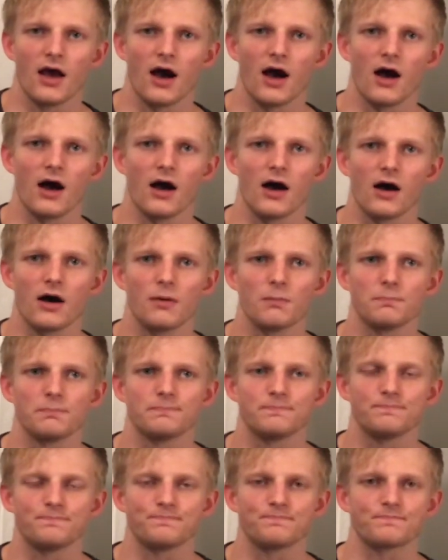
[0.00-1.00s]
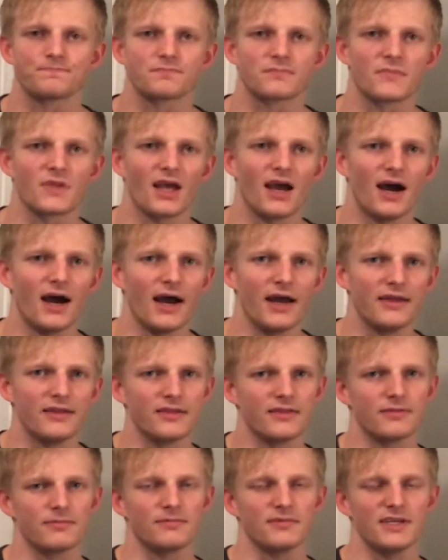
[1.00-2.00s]

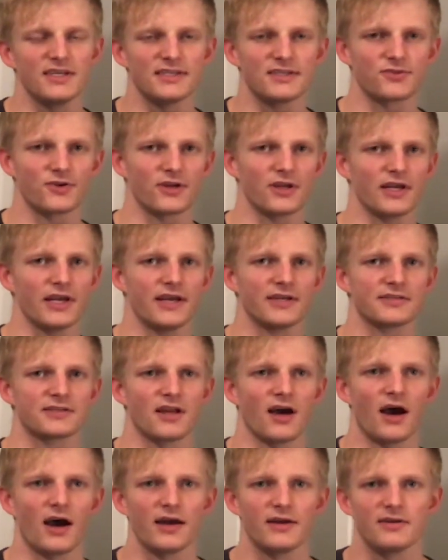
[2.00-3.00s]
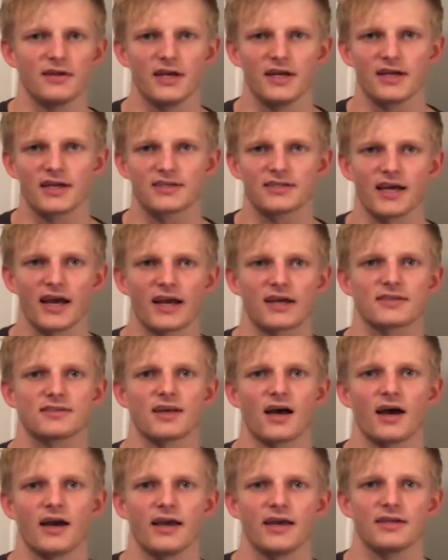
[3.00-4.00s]
And this really is not an exact
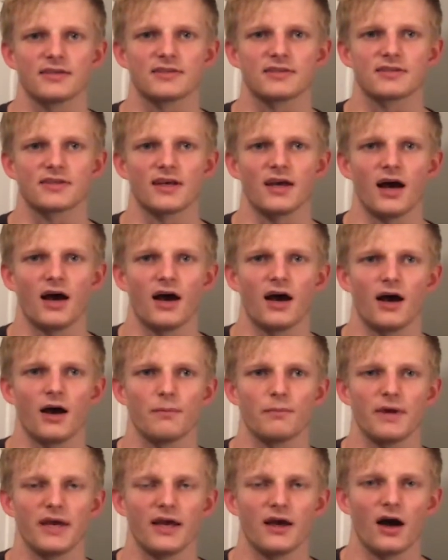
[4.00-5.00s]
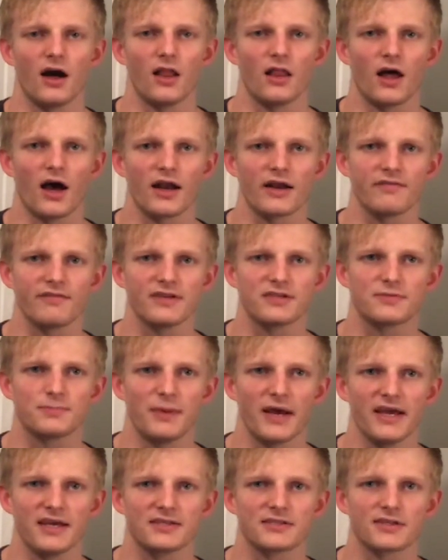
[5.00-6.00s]
science. A lot of it's
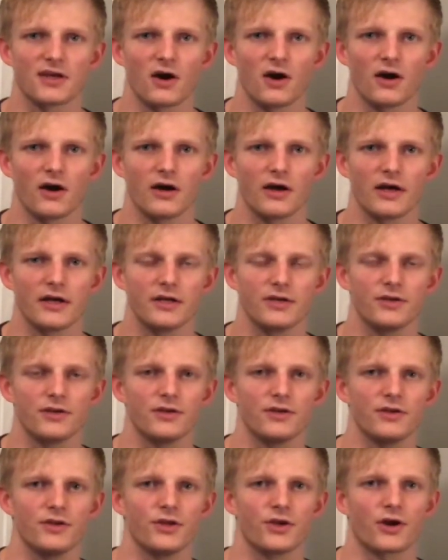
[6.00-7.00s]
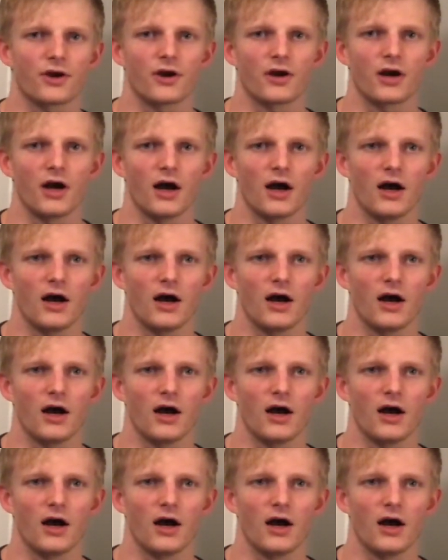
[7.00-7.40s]
based on your